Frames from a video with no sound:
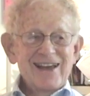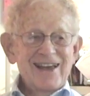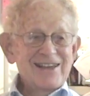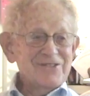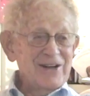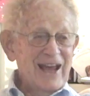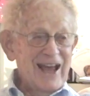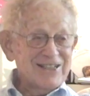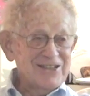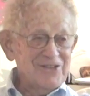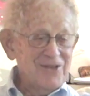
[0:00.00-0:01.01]
his
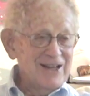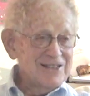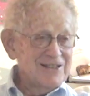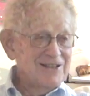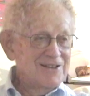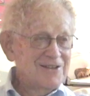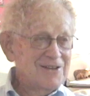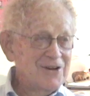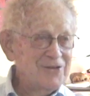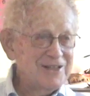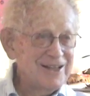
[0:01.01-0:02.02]
reaction was,
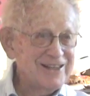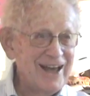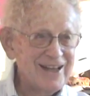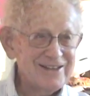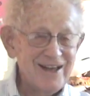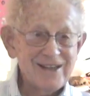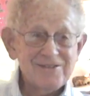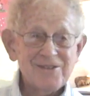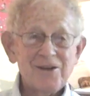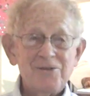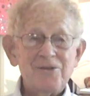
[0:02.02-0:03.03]
who did that? Not
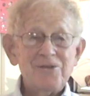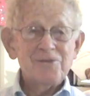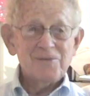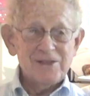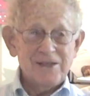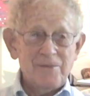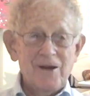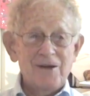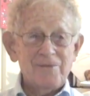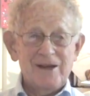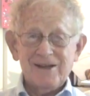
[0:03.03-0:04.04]
who put the
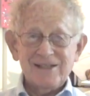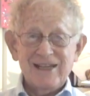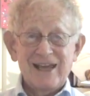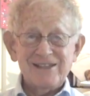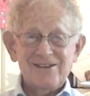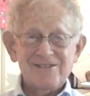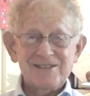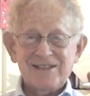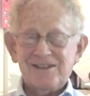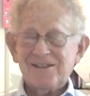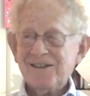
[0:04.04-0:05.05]
bomb there, because he hadn't
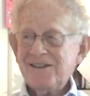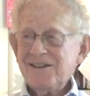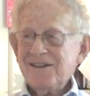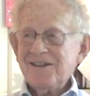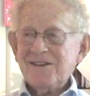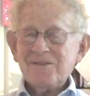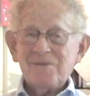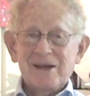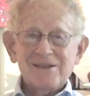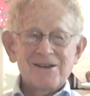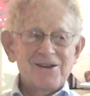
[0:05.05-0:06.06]
noticed it,
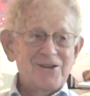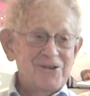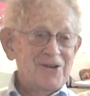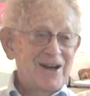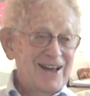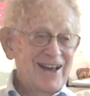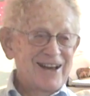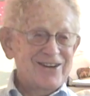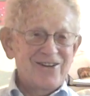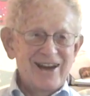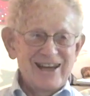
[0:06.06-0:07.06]
but who
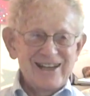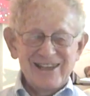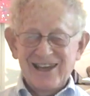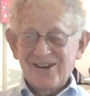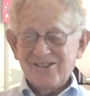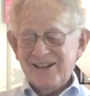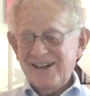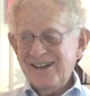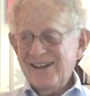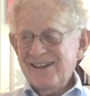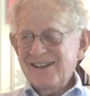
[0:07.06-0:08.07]
created the
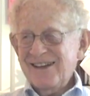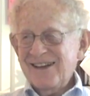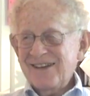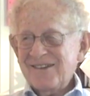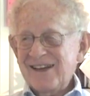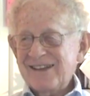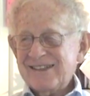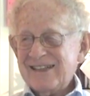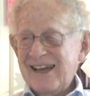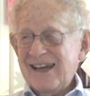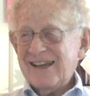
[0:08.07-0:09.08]
odor.
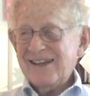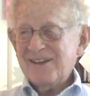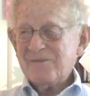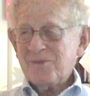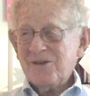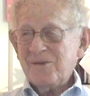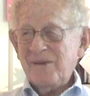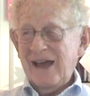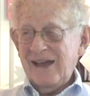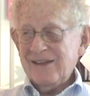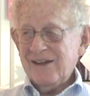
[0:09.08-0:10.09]
But a poor
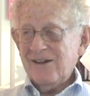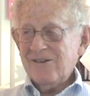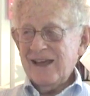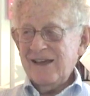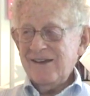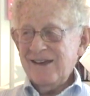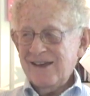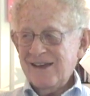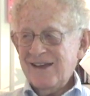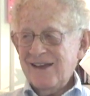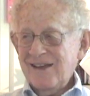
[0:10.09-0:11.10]
man, you know,
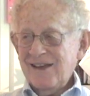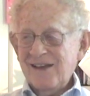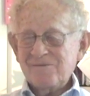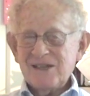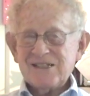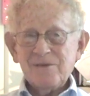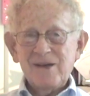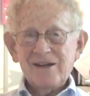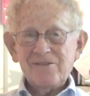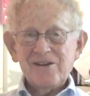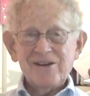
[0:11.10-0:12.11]
it must have
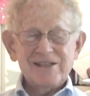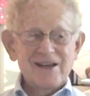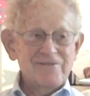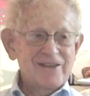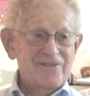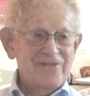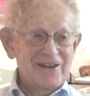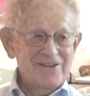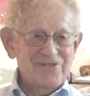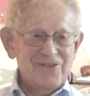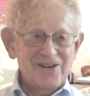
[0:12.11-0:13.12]
been a very tough
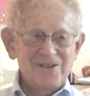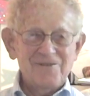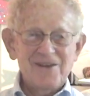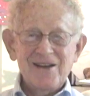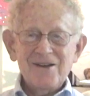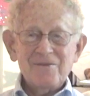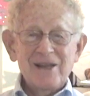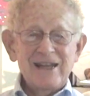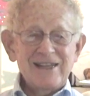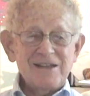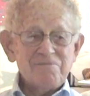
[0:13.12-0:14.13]
living for him. But
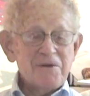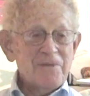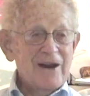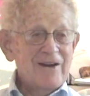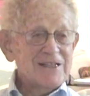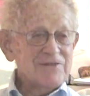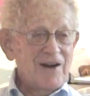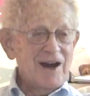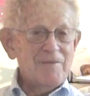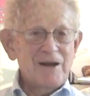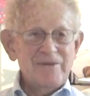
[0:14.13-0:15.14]
he did prepare us for
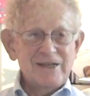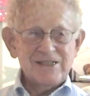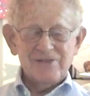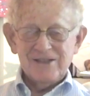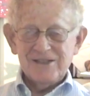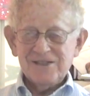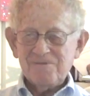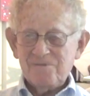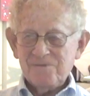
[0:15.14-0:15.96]
our bar mitzvahs.